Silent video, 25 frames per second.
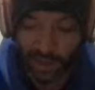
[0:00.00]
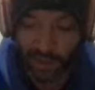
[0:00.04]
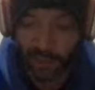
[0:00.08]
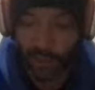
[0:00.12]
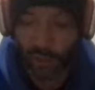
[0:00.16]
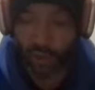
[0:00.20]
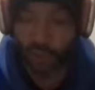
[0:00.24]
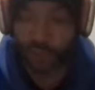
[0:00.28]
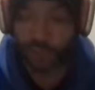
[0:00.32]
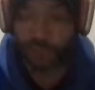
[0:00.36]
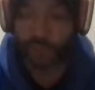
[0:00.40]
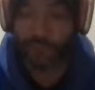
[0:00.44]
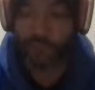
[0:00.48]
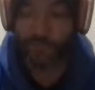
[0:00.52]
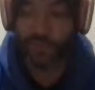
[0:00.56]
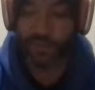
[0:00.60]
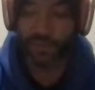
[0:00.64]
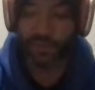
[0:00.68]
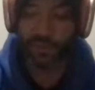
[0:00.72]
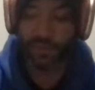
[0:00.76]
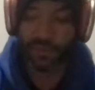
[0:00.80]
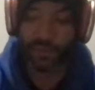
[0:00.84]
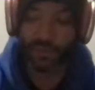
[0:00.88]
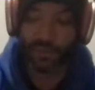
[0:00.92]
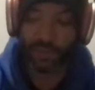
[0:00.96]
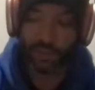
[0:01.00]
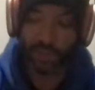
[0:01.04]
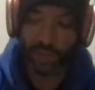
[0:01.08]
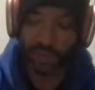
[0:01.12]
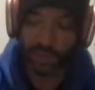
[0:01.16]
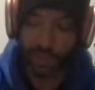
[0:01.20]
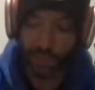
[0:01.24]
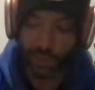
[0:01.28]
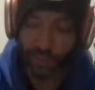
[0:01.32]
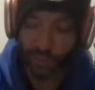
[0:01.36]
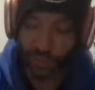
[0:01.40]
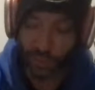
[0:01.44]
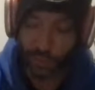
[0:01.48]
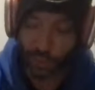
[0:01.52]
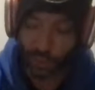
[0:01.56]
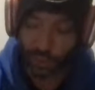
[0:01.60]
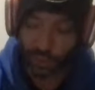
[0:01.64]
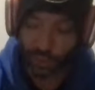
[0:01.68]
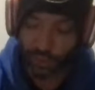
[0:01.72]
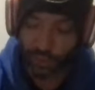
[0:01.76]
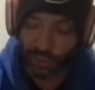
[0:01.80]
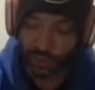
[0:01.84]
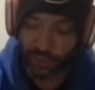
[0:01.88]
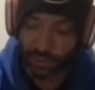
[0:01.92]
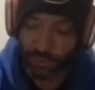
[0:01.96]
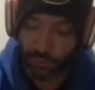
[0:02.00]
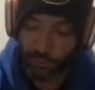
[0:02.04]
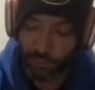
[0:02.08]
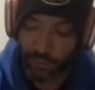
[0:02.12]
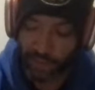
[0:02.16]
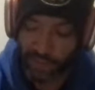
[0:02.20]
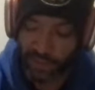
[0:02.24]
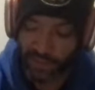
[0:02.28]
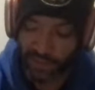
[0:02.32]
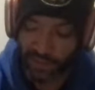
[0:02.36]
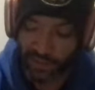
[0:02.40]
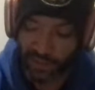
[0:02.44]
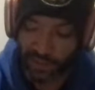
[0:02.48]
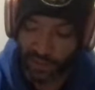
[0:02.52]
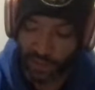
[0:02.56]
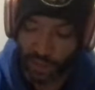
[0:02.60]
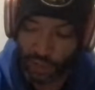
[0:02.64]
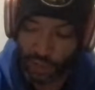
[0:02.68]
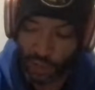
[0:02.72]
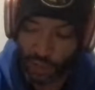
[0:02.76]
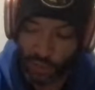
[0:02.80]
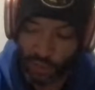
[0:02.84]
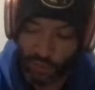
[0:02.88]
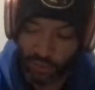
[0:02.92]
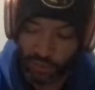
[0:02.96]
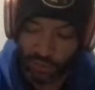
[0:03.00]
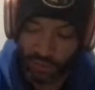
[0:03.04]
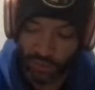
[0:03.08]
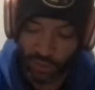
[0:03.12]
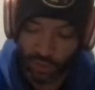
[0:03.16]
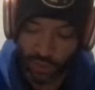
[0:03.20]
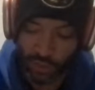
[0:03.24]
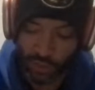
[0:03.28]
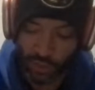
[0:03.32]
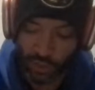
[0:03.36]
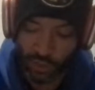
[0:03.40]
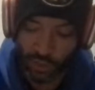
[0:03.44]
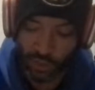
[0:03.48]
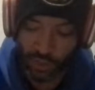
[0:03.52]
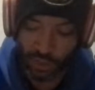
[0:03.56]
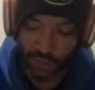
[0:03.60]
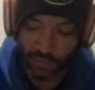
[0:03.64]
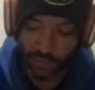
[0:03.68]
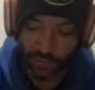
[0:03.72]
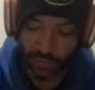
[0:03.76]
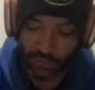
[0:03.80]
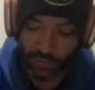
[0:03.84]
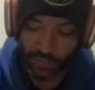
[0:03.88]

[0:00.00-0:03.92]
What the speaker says: called the fixer in New York and demanded to know what was going on.